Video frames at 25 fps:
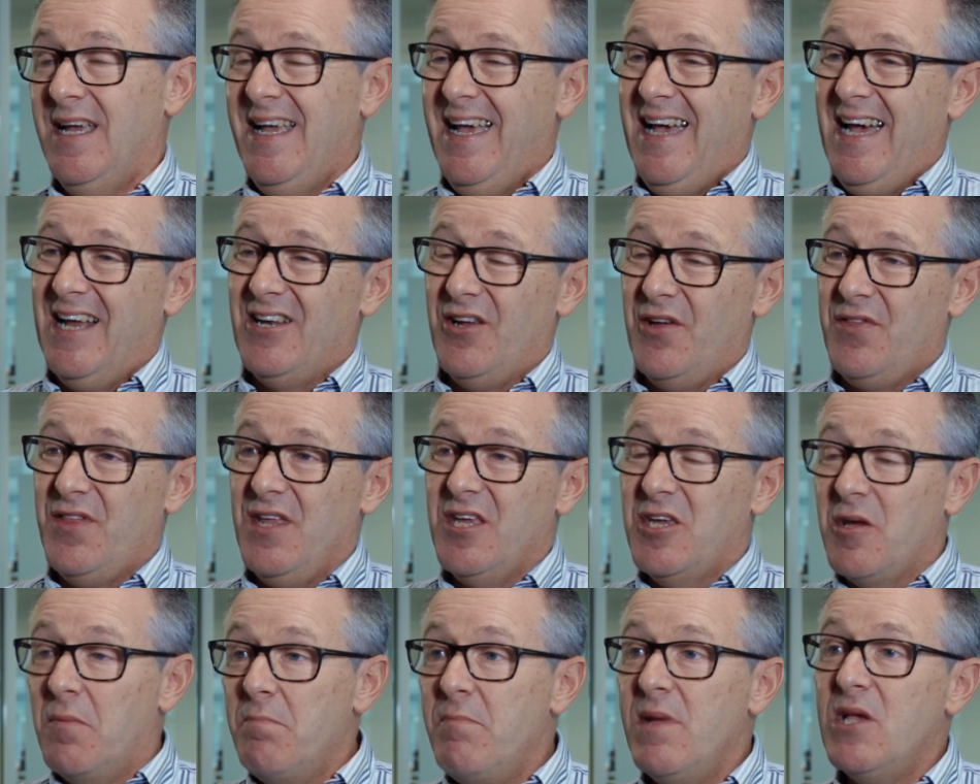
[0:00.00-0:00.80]
And I
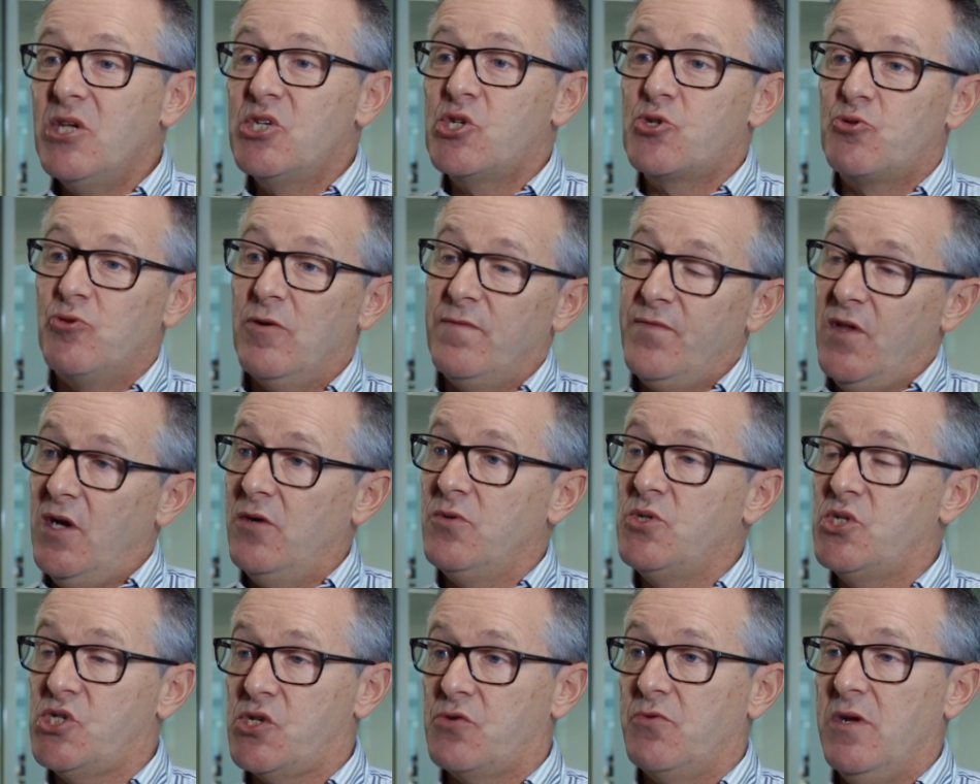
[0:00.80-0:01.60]
think a mixture of
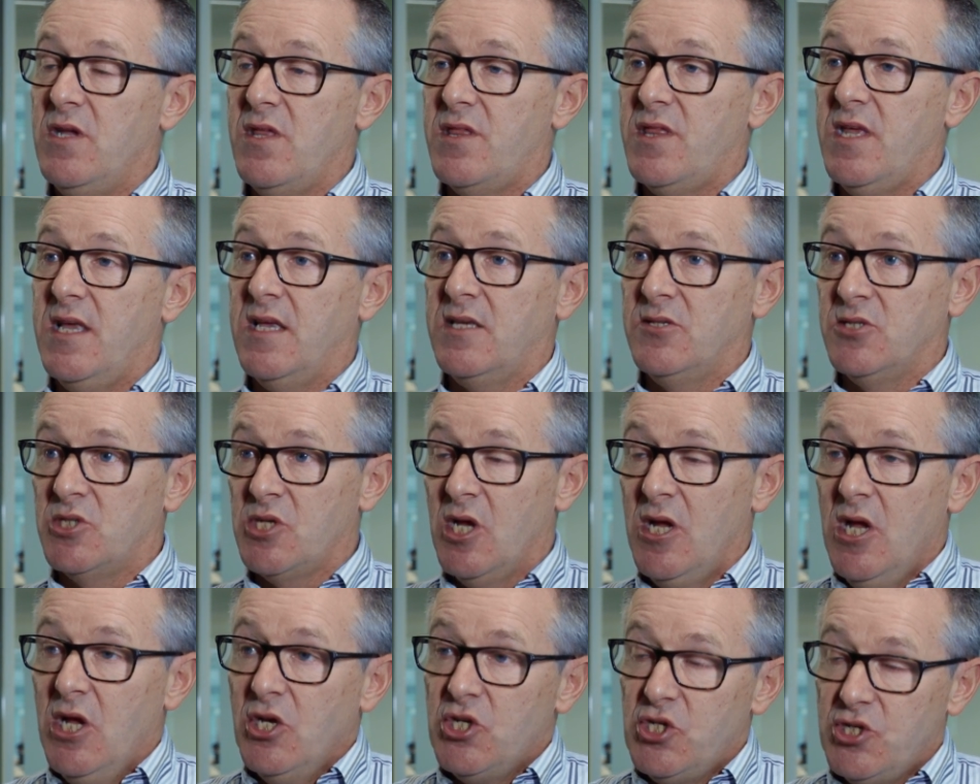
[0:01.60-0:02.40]
those three things
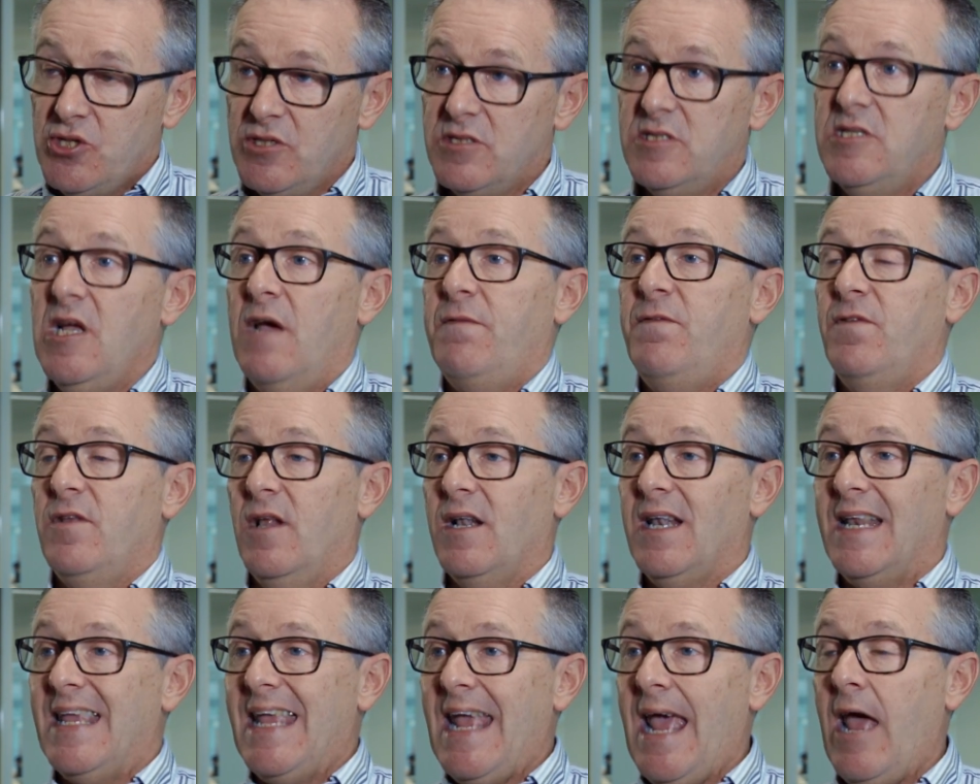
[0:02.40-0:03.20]
should
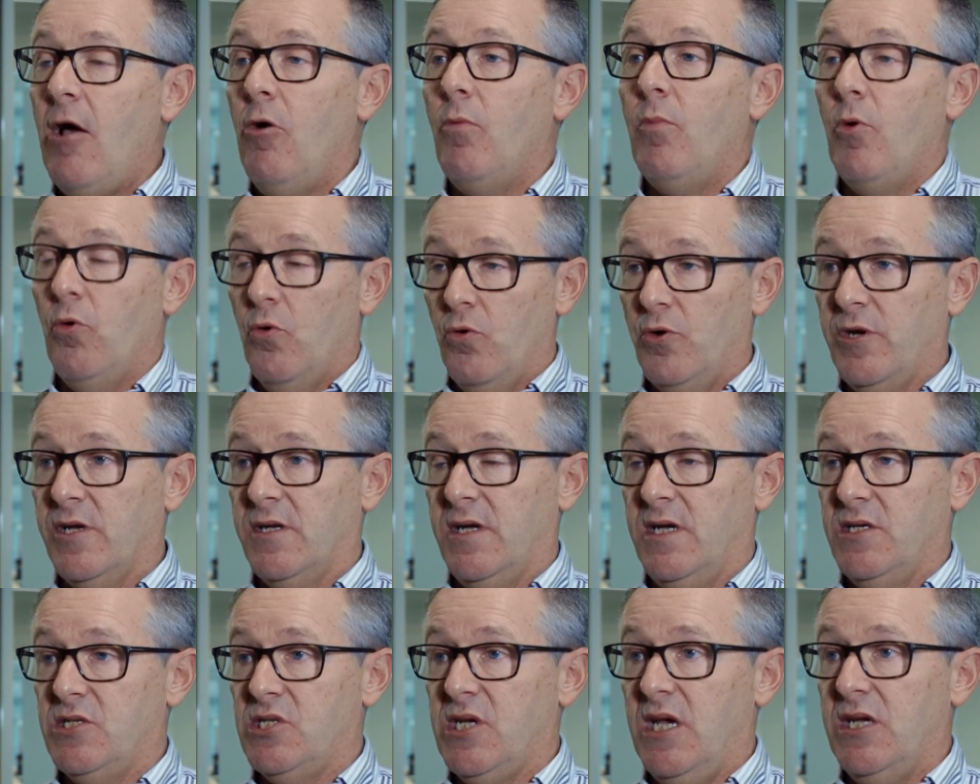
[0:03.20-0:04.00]
definitely help
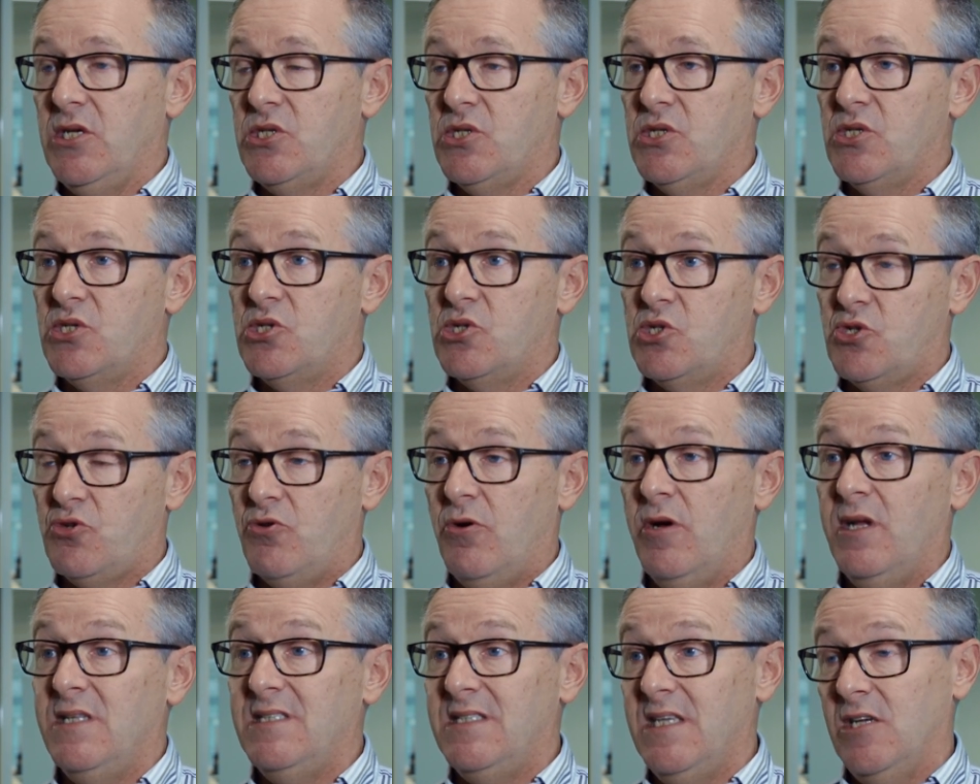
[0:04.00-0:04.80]
organisations to
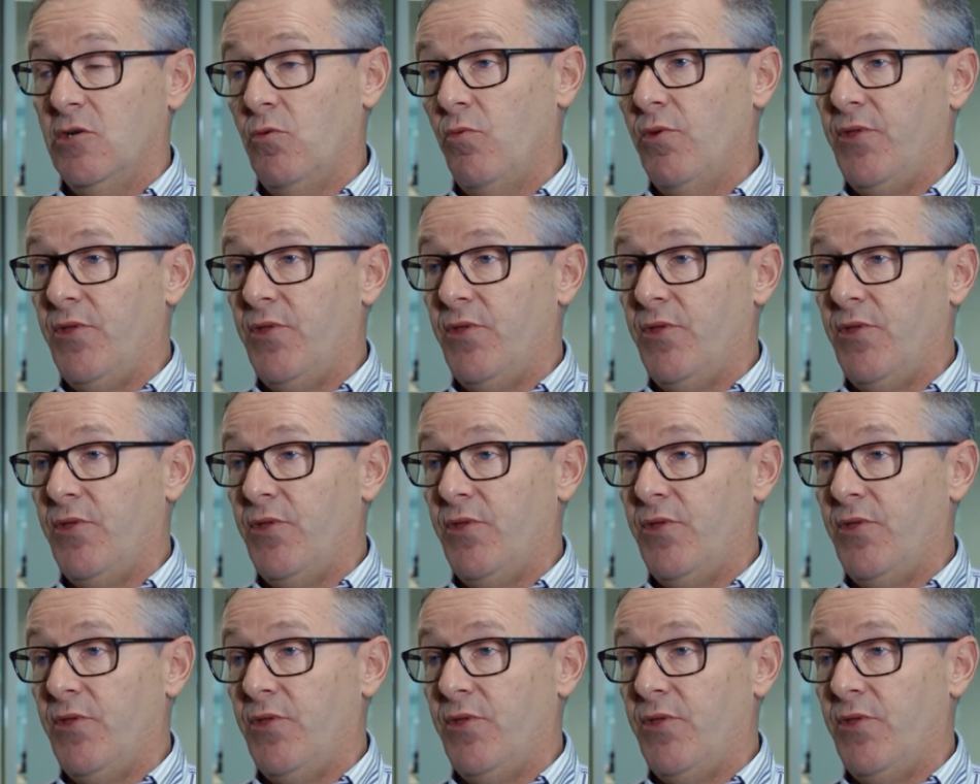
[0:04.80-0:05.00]
try and deal